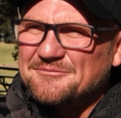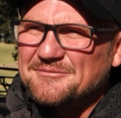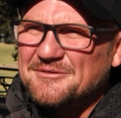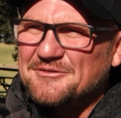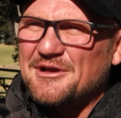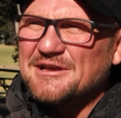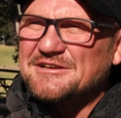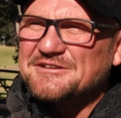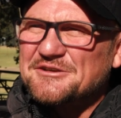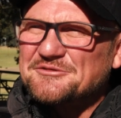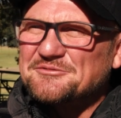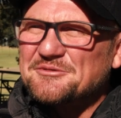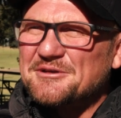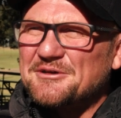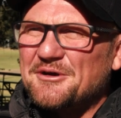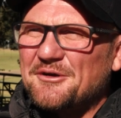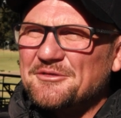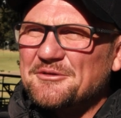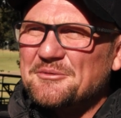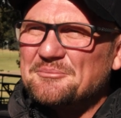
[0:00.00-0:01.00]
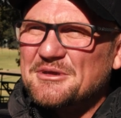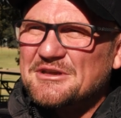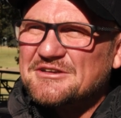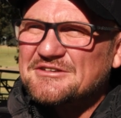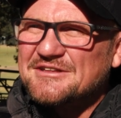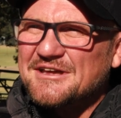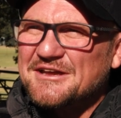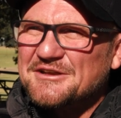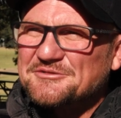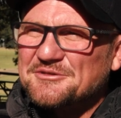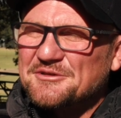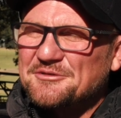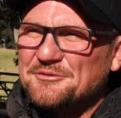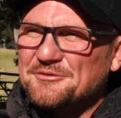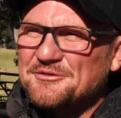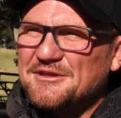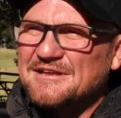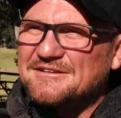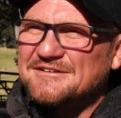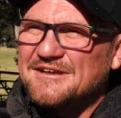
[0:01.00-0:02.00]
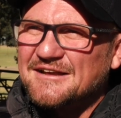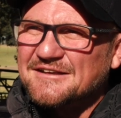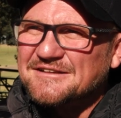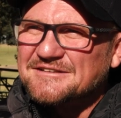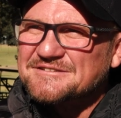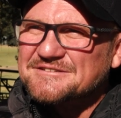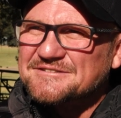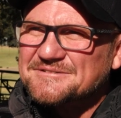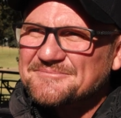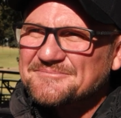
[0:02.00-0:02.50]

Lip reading: grace us on the big stage with all their talents.